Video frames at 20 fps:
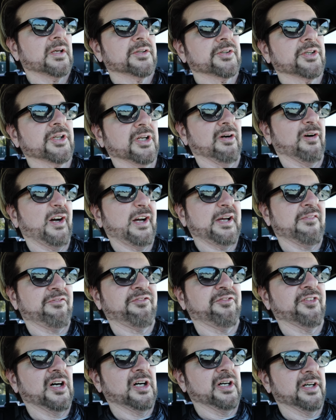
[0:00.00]
You know, I have
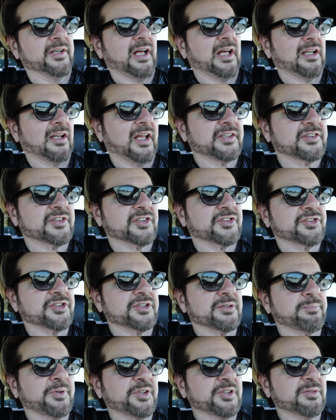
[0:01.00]
fun. I like to
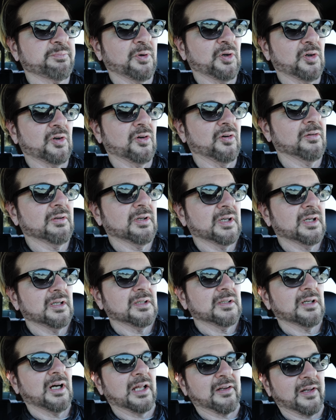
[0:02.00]
see people.
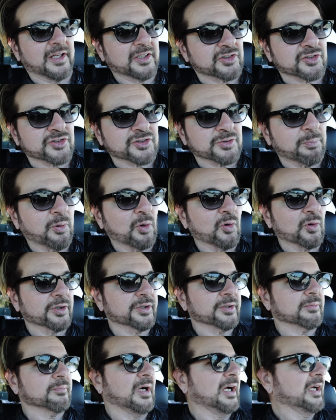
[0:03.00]
I like to
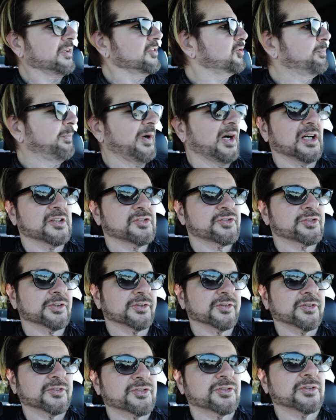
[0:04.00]
support my
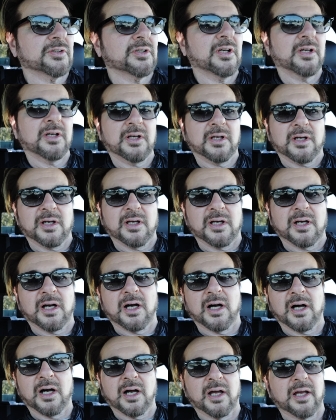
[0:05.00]
sponsors.
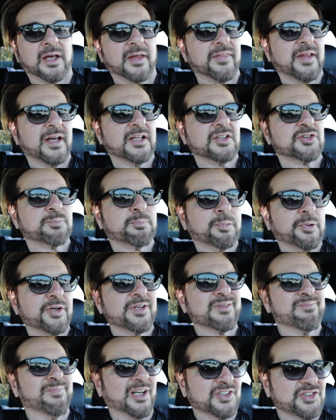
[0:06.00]
Uh, and that's
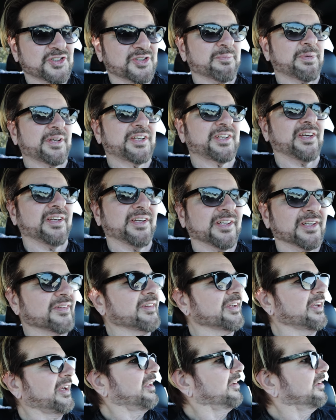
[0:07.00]
pretty much the beginning
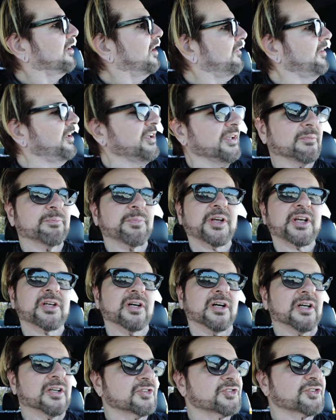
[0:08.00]
and the end of it
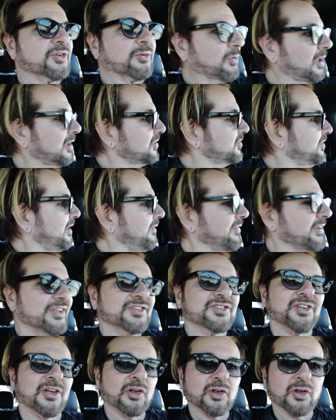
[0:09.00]
because the rest of it
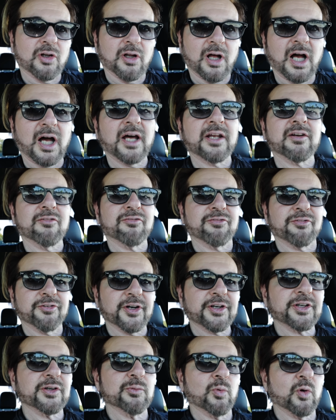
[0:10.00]
is a lot of
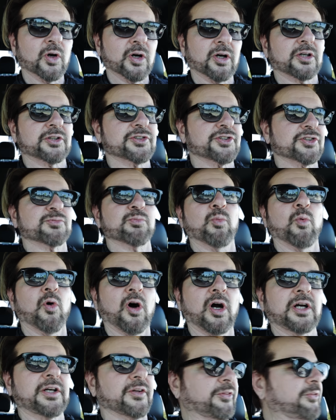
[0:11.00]
freaking work just
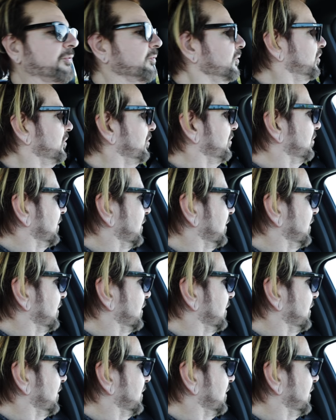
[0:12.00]
walking through.